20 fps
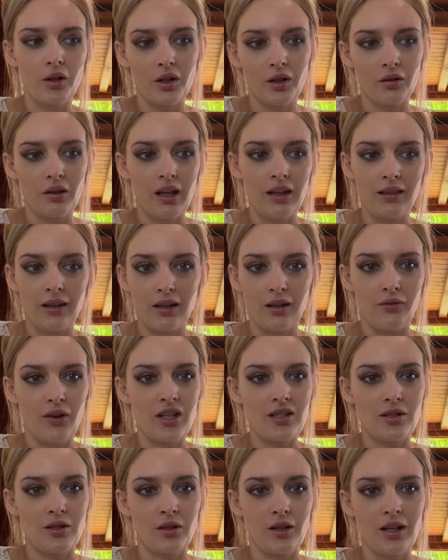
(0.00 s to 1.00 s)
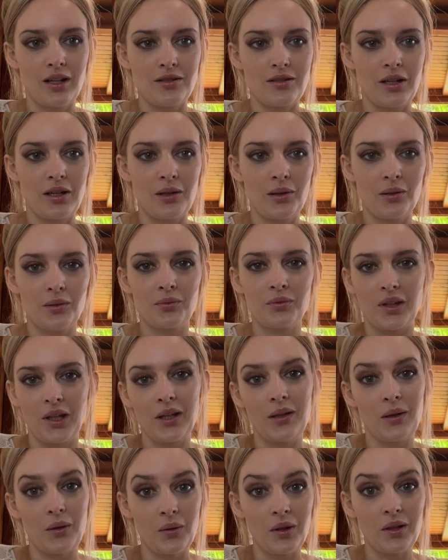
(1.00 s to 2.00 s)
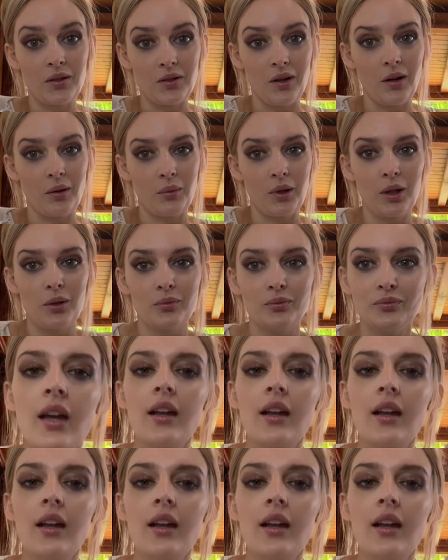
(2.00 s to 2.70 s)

you're letting the defense attorneys know that you know what you're talking about.